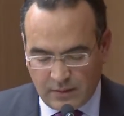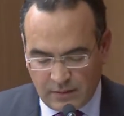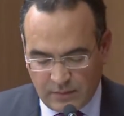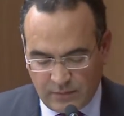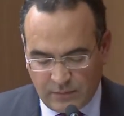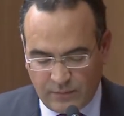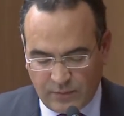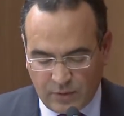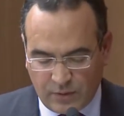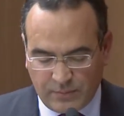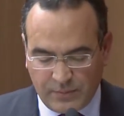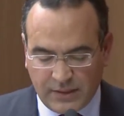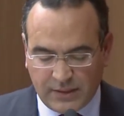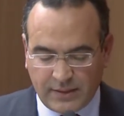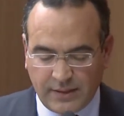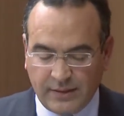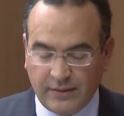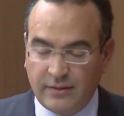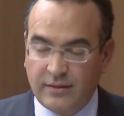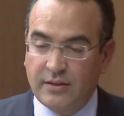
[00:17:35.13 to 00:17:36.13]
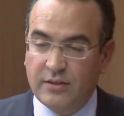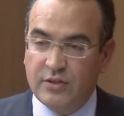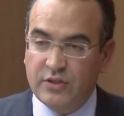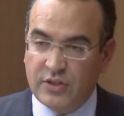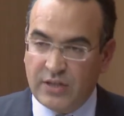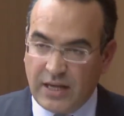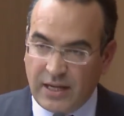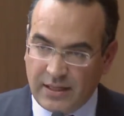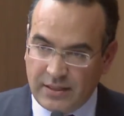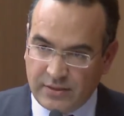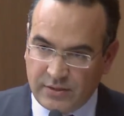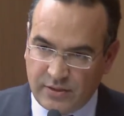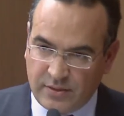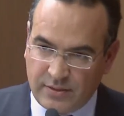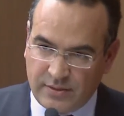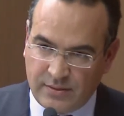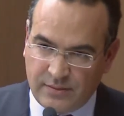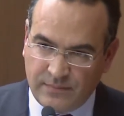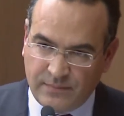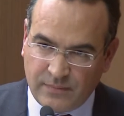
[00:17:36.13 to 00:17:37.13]
for meeting the
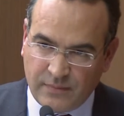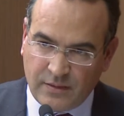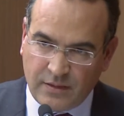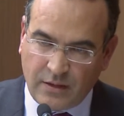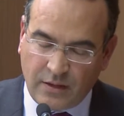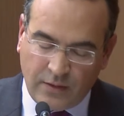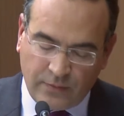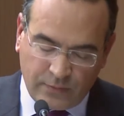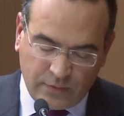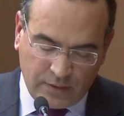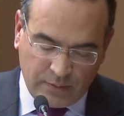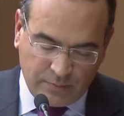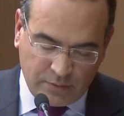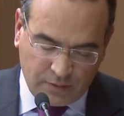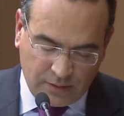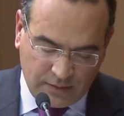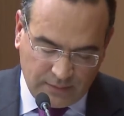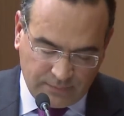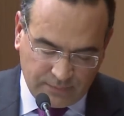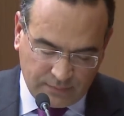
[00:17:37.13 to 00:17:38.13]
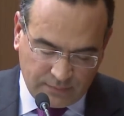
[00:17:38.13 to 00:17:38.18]
challenges of Ebola.